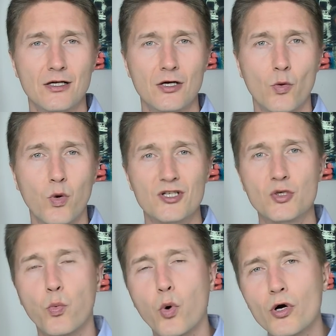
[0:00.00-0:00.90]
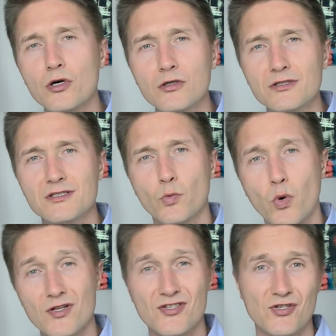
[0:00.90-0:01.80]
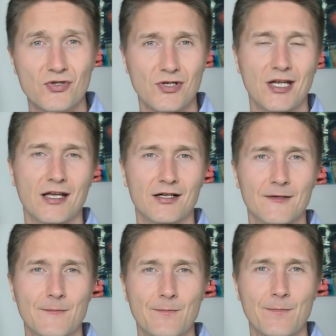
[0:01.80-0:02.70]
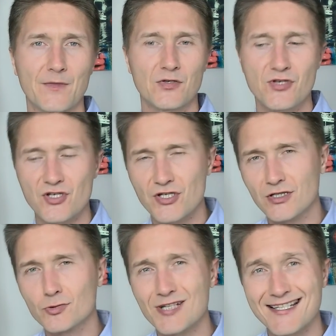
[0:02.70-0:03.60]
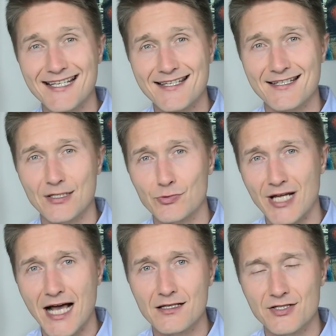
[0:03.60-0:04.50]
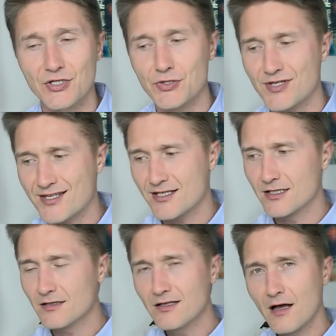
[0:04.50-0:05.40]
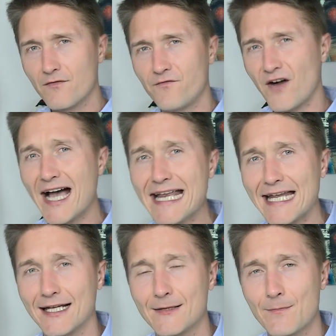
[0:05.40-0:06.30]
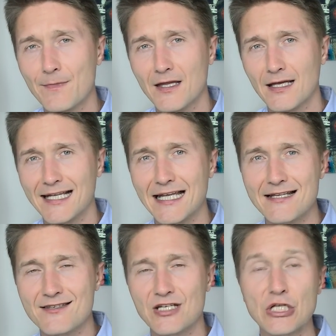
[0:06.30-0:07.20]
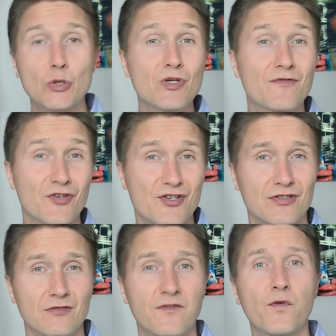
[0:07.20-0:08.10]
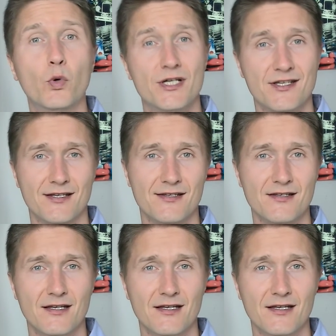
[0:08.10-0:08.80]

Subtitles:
what the world wants you to hear. You're still resisting reality. You're still fighting against the universal forces.